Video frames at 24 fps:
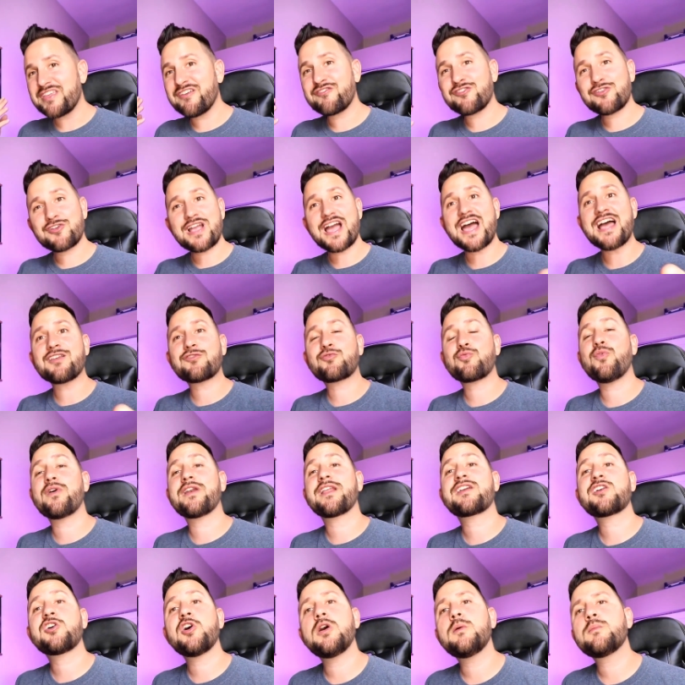if you guys
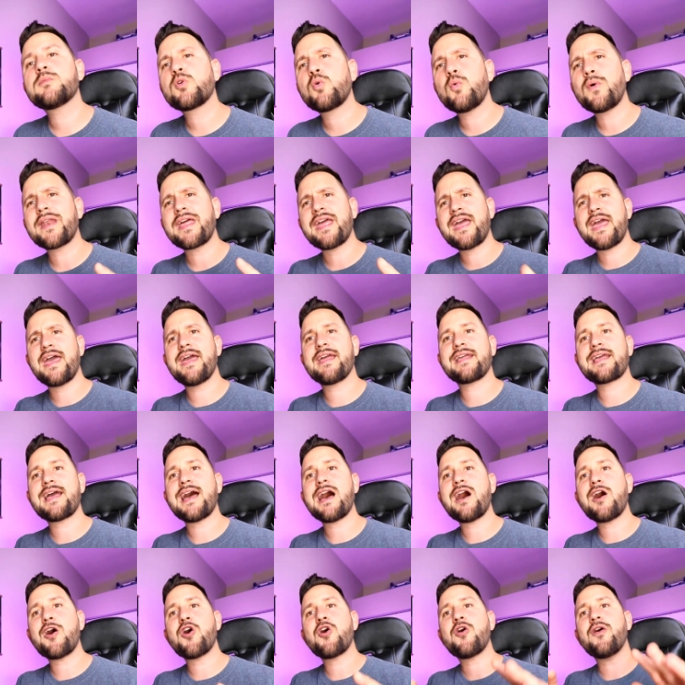want to come, you want to hang
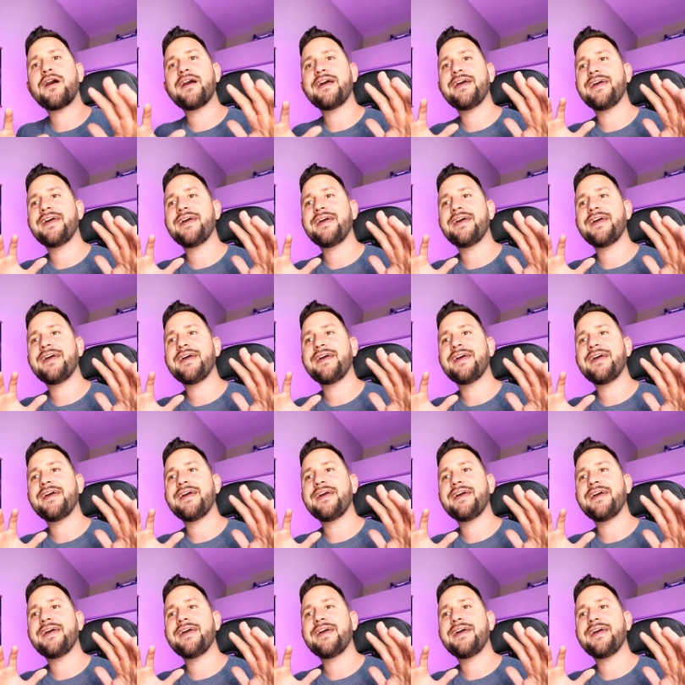out